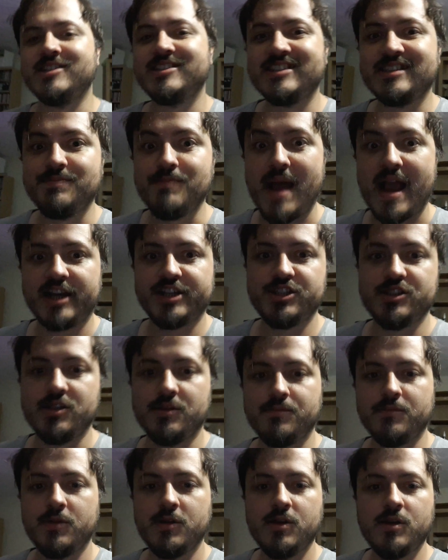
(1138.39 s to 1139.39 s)
and smash
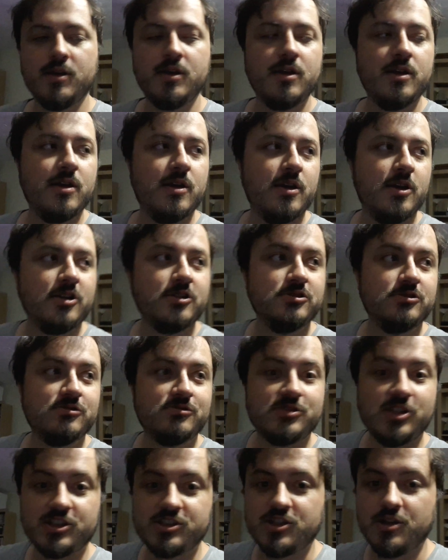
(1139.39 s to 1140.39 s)
them.
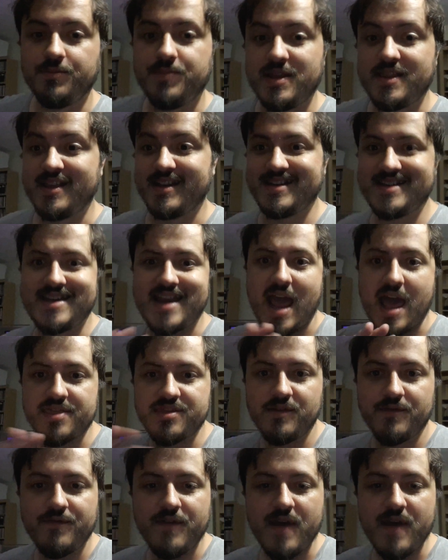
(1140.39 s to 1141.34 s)
This could be the death